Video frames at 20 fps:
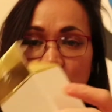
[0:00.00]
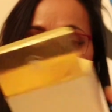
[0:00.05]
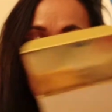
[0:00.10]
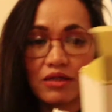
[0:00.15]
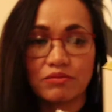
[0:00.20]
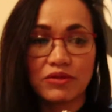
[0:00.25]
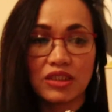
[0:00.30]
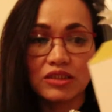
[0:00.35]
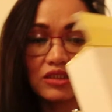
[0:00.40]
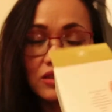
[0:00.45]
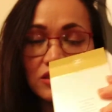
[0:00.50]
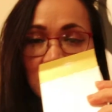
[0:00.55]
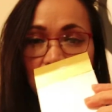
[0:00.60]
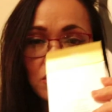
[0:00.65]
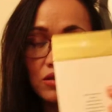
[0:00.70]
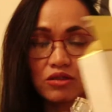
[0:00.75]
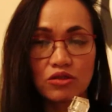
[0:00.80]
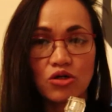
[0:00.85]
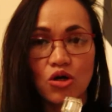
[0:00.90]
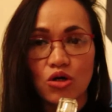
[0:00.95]
time, this is
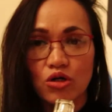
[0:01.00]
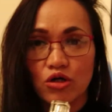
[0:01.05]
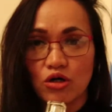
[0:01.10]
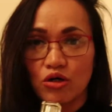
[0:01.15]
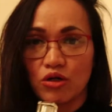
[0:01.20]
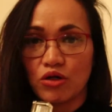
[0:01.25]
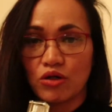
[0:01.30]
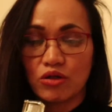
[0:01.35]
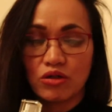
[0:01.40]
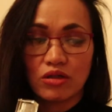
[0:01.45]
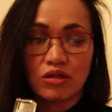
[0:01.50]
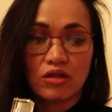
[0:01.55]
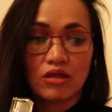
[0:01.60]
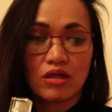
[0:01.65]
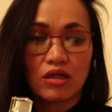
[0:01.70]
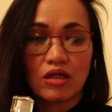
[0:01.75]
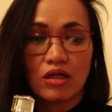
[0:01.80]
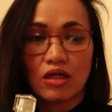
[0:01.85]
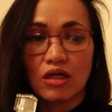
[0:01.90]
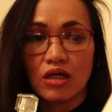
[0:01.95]
the Coco
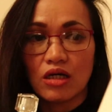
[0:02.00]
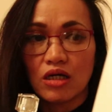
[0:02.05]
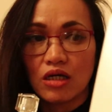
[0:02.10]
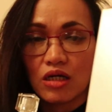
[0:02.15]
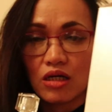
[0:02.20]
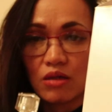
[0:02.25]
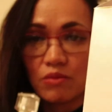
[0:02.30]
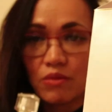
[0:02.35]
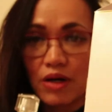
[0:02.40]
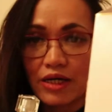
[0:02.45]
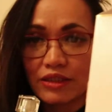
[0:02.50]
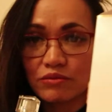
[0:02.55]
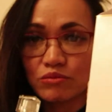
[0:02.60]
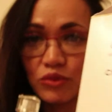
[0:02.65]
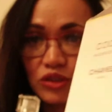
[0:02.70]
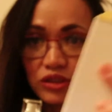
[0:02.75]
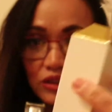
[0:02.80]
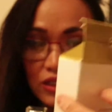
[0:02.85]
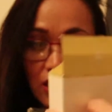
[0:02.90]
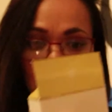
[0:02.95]

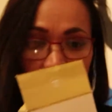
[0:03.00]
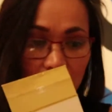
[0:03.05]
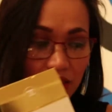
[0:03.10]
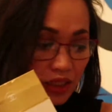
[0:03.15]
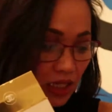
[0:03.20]
Mademoiselle,